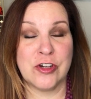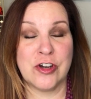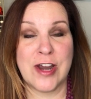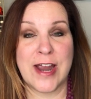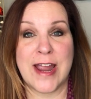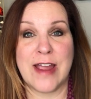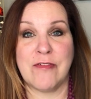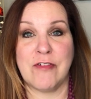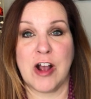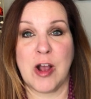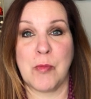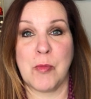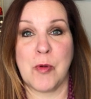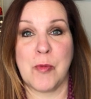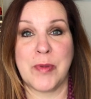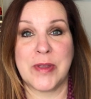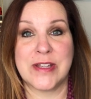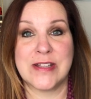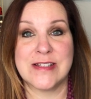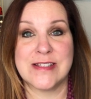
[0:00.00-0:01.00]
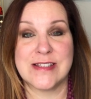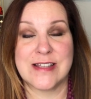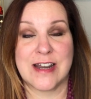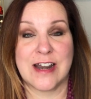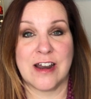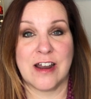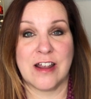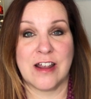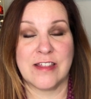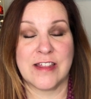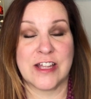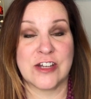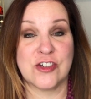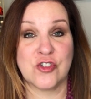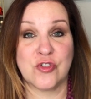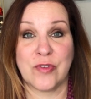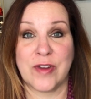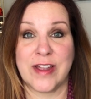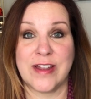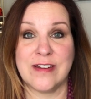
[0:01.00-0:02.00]
I have a couple pins that
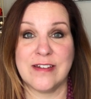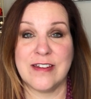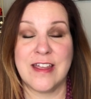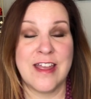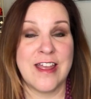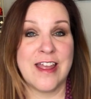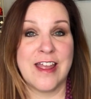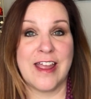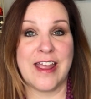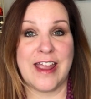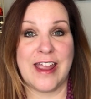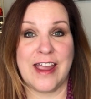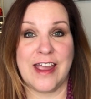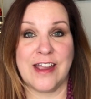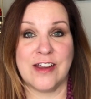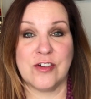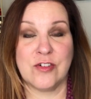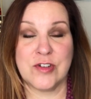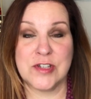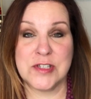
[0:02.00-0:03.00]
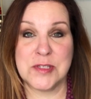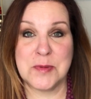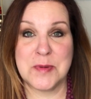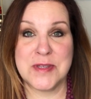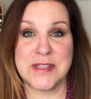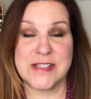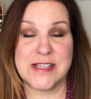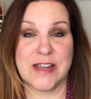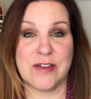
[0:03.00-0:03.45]
trend at Christmas.